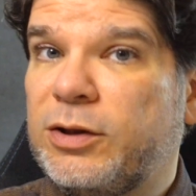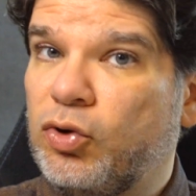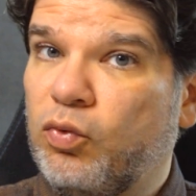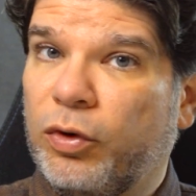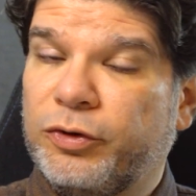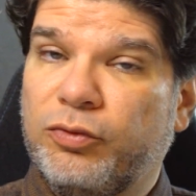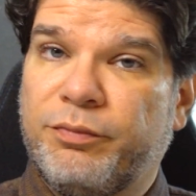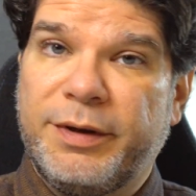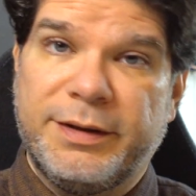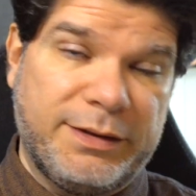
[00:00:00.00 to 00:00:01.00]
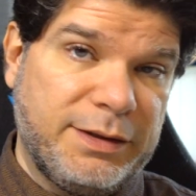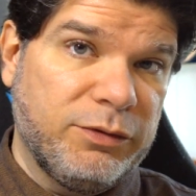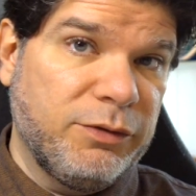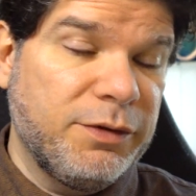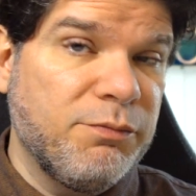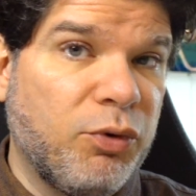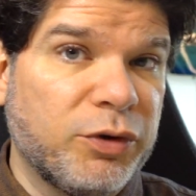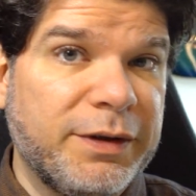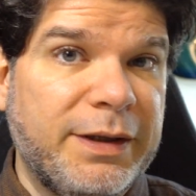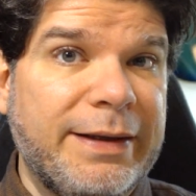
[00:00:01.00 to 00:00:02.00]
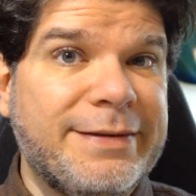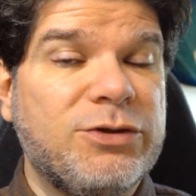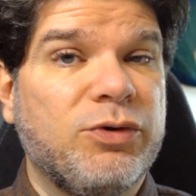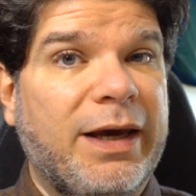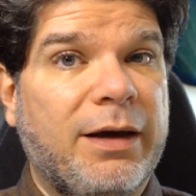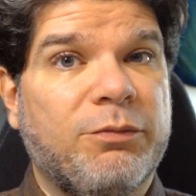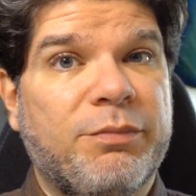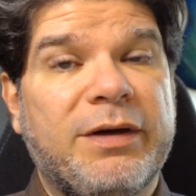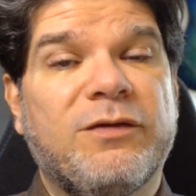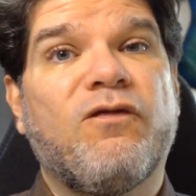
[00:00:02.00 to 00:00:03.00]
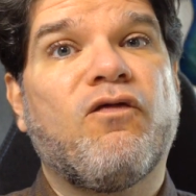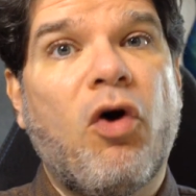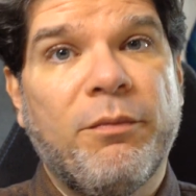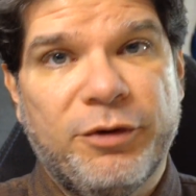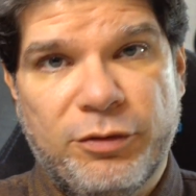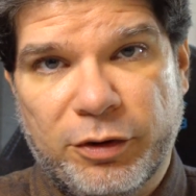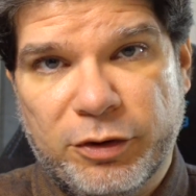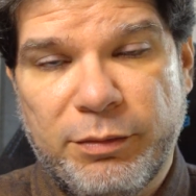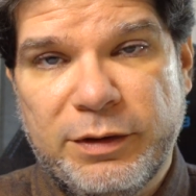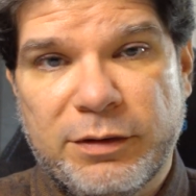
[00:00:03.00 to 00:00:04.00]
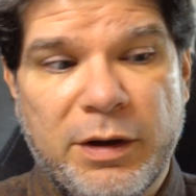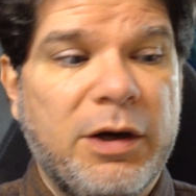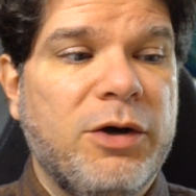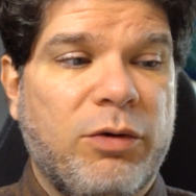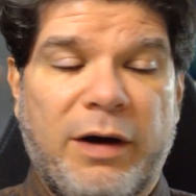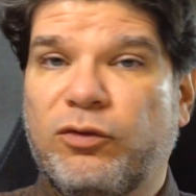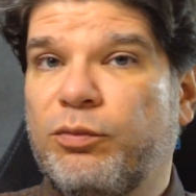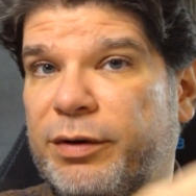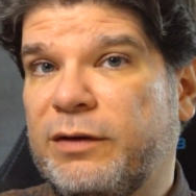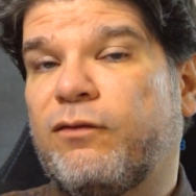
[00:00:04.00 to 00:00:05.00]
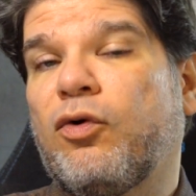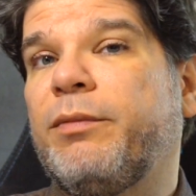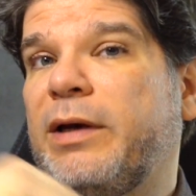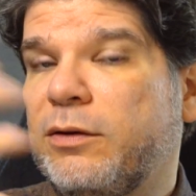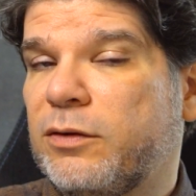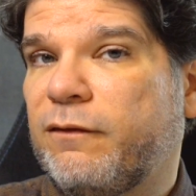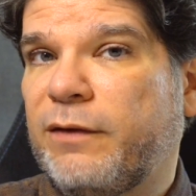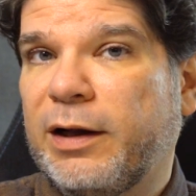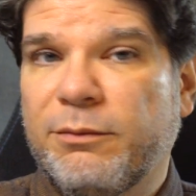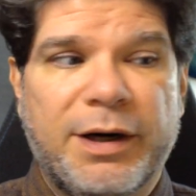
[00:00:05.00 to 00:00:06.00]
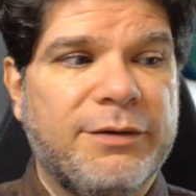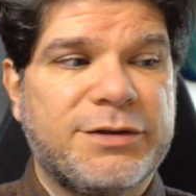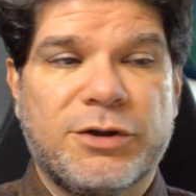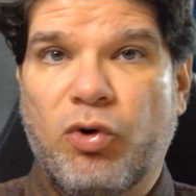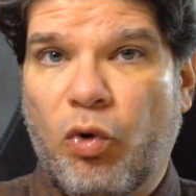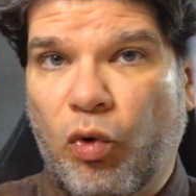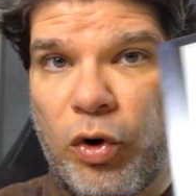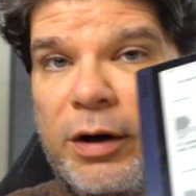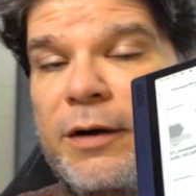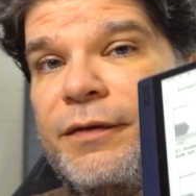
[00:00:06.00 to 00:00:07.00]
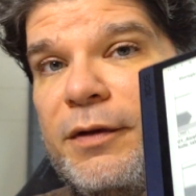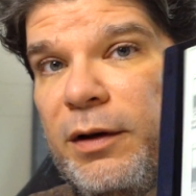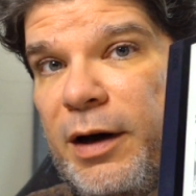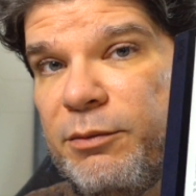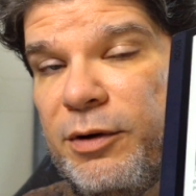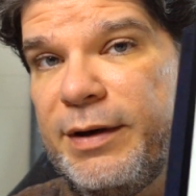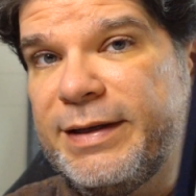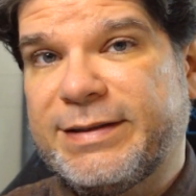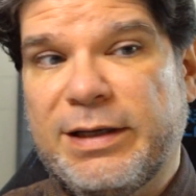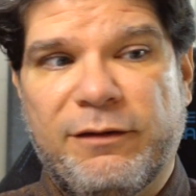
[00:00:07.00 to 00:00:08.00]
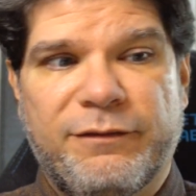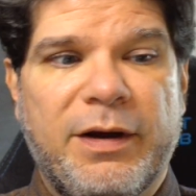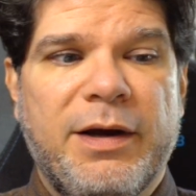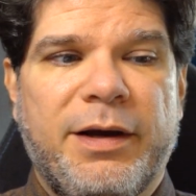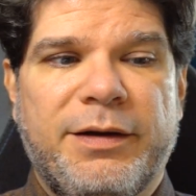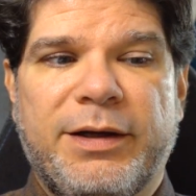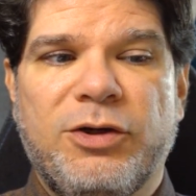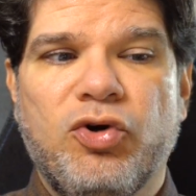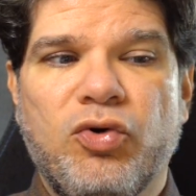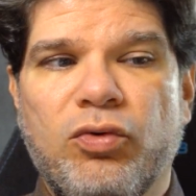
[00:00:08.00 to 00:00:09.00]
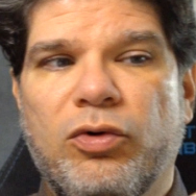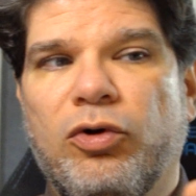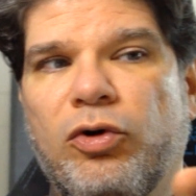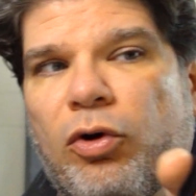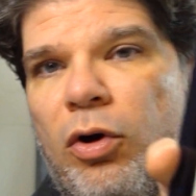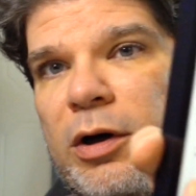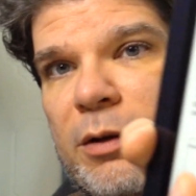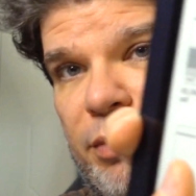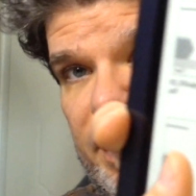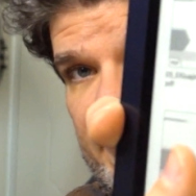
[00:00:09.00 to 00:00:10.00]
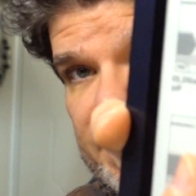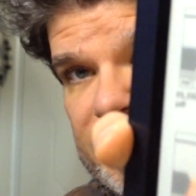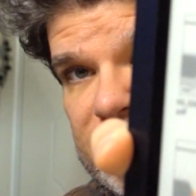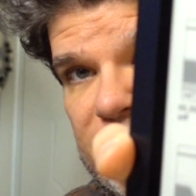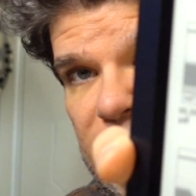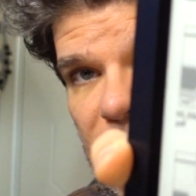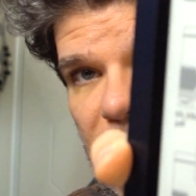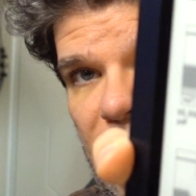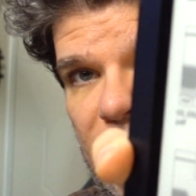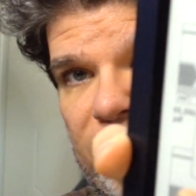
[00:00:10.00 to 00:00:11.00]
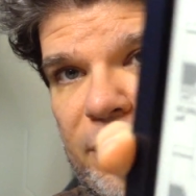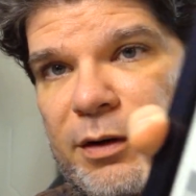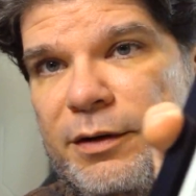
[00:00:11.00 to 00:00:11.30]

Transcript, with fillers: that you want to print. Now, the important thing is you can't print from the document. You have to print from either the file browser or the library itself. And then you long press on